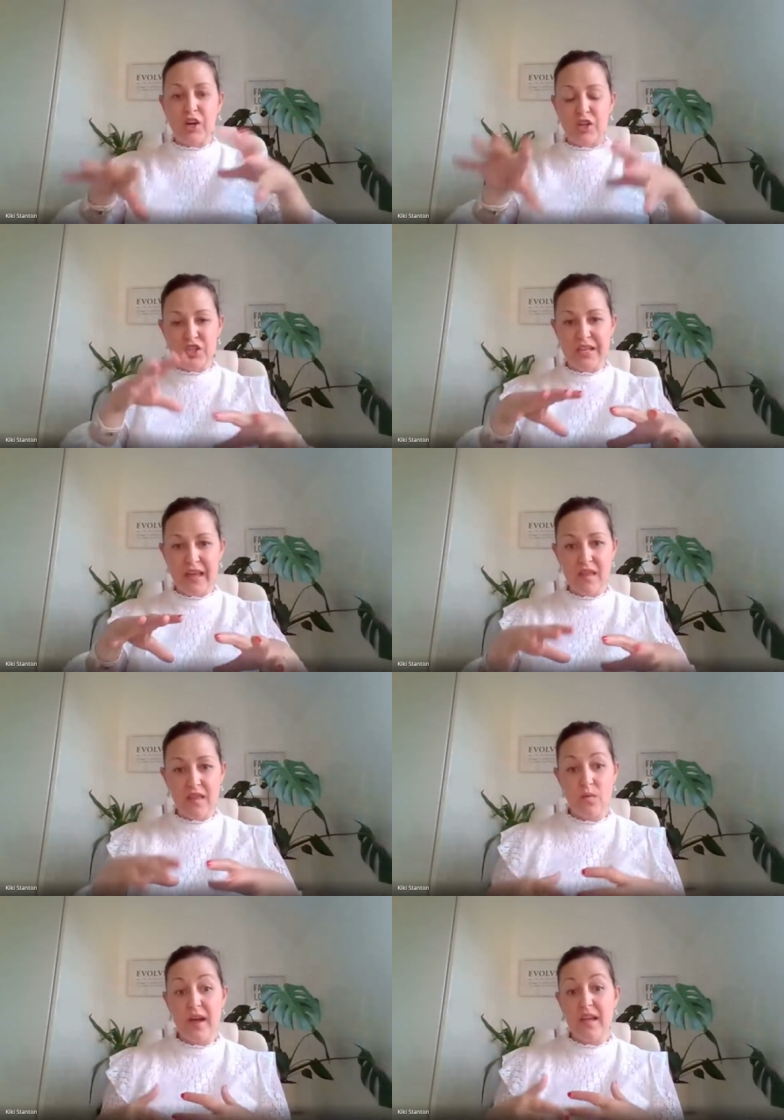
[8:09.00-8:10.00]
chaos
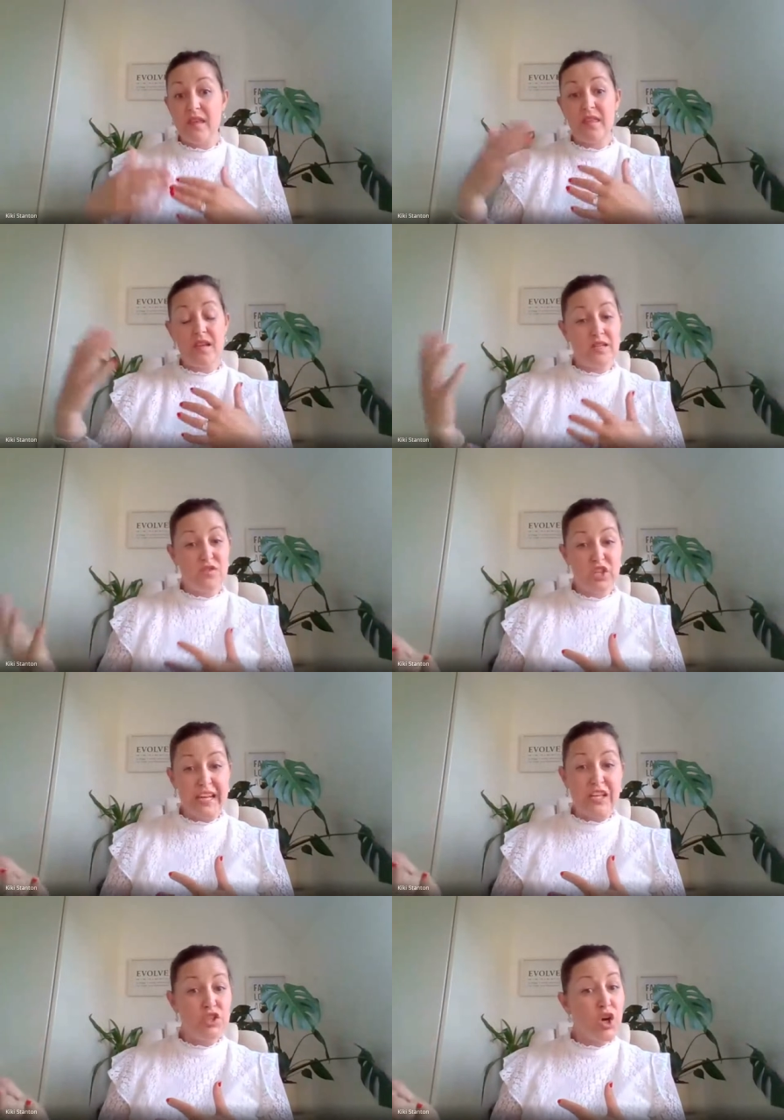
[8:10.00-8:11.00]
together, the way that things
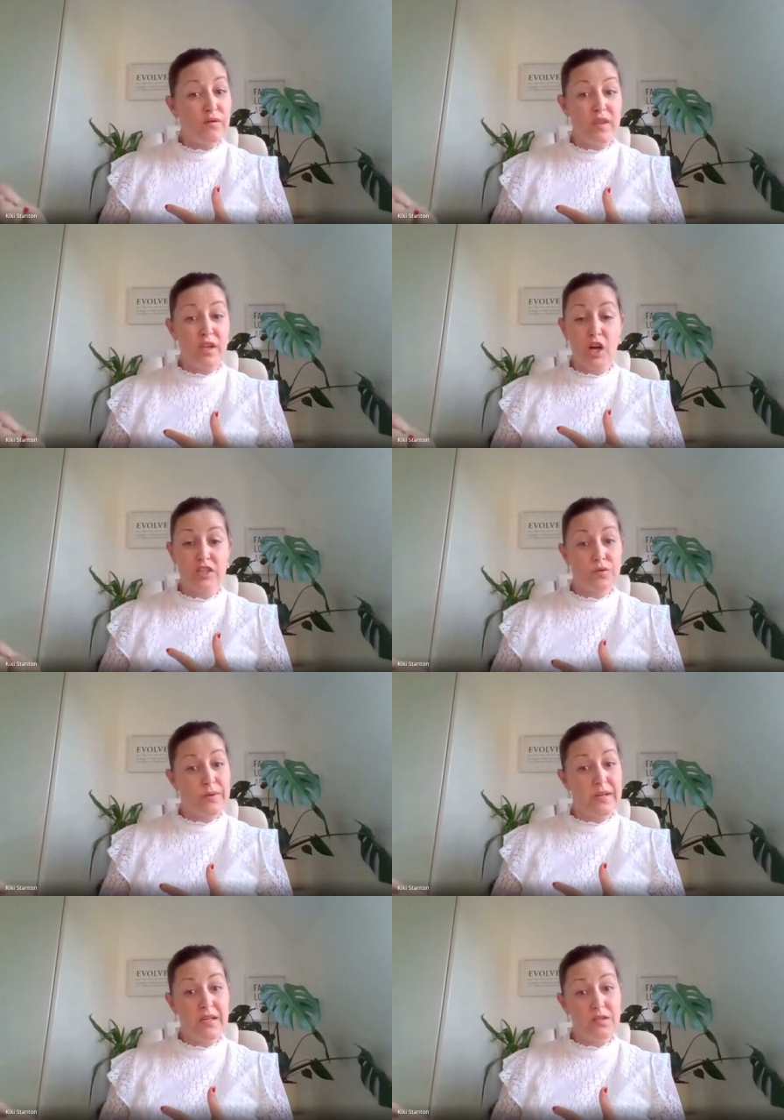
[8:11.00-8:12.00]
have changed over the
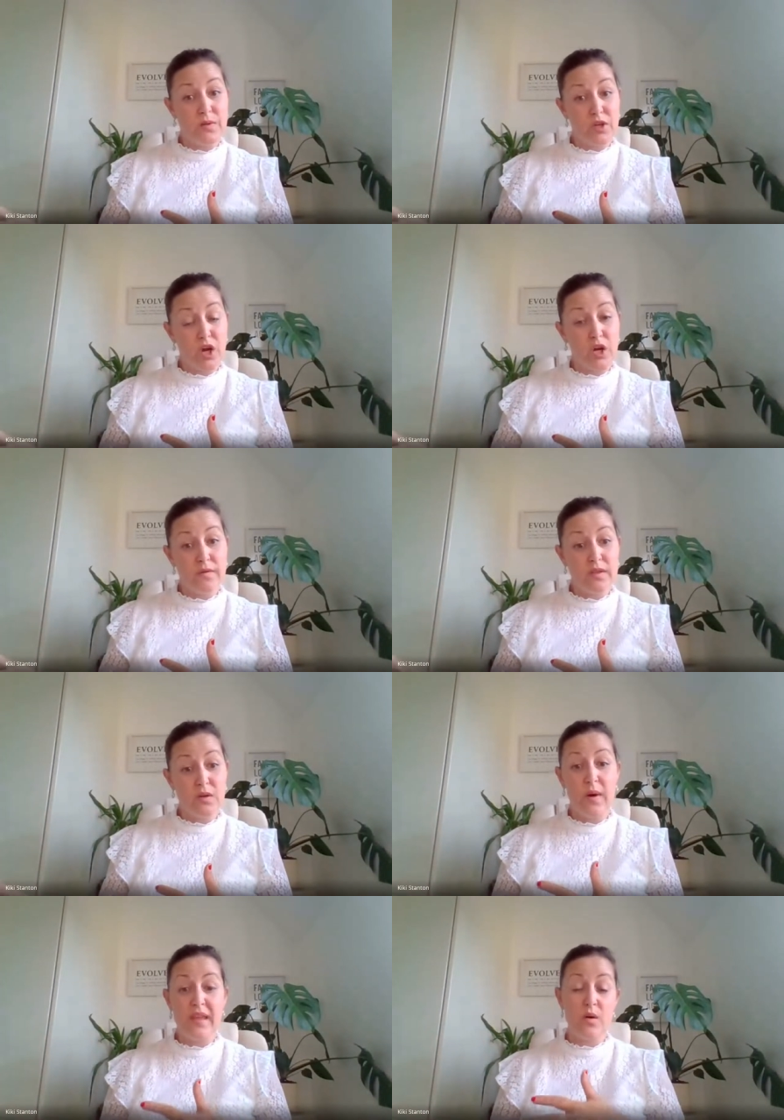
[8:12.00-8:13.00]
last three years with
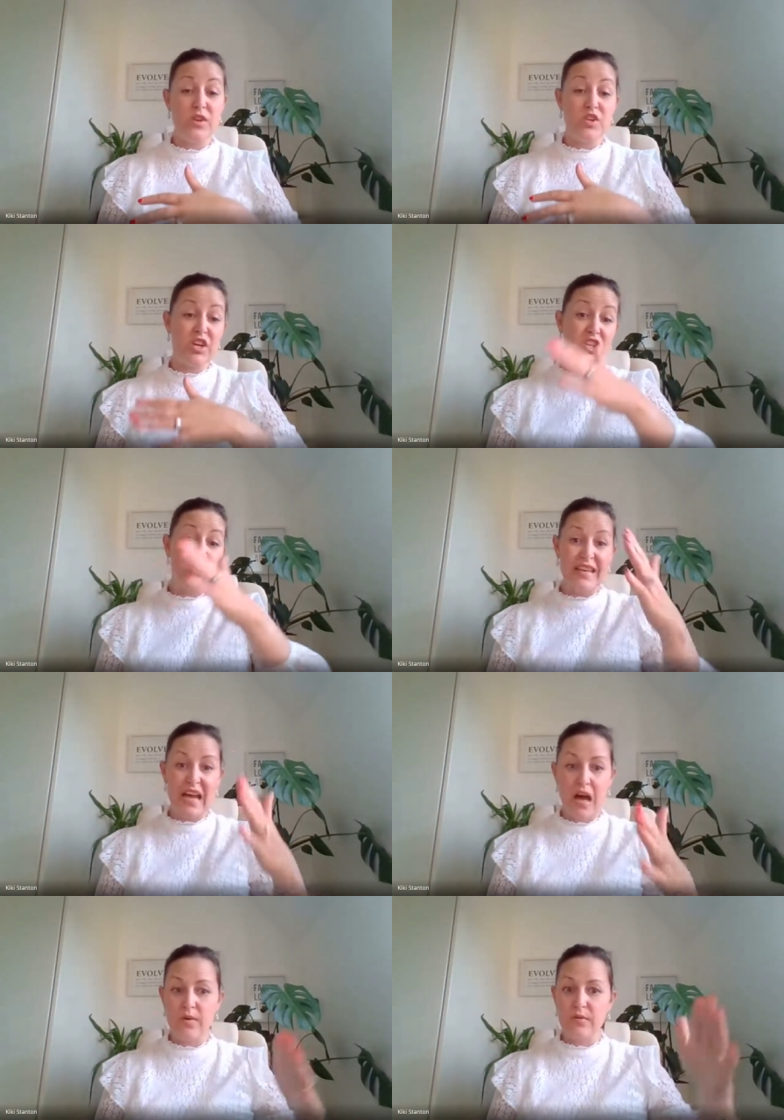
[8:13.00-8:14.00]
COVID, the way that we're
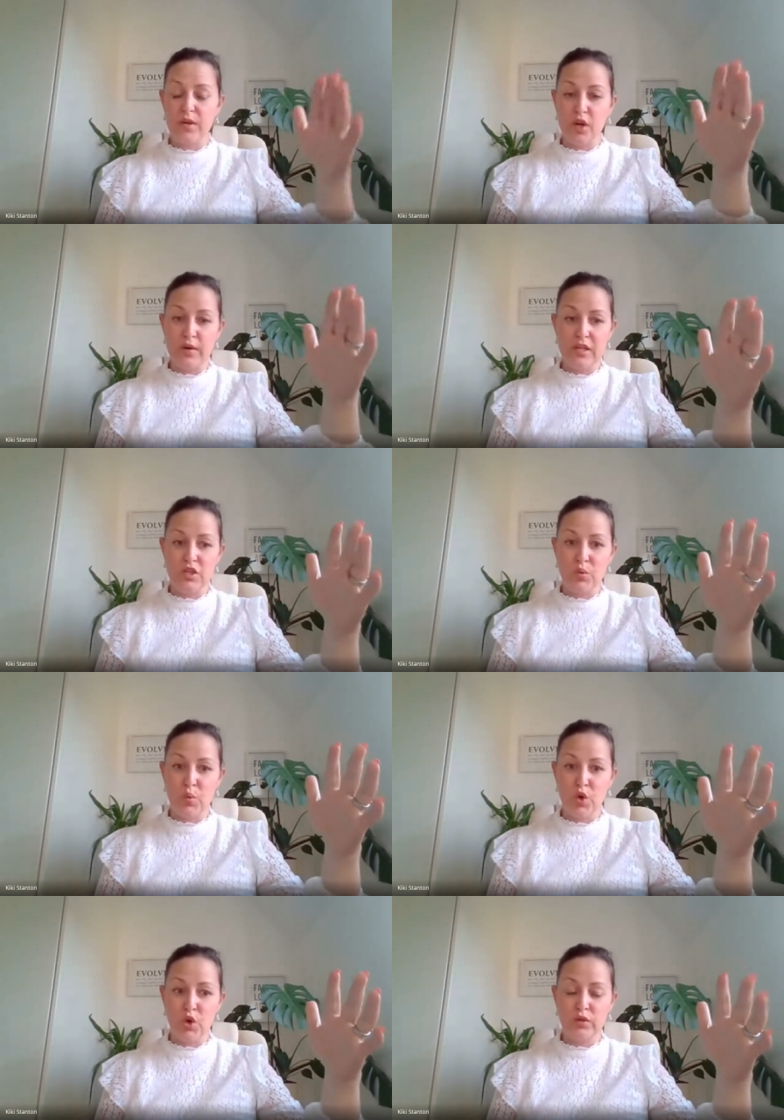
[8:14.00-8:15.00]
changing now as we're going
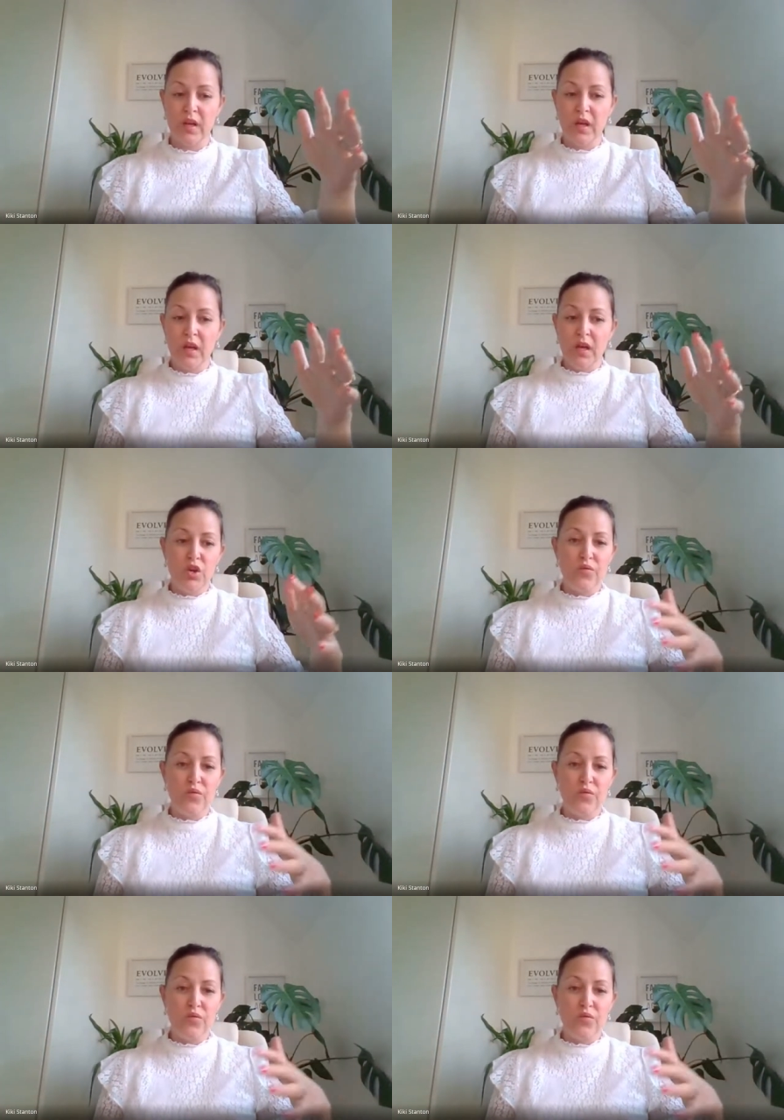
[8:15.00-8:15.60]
into the world,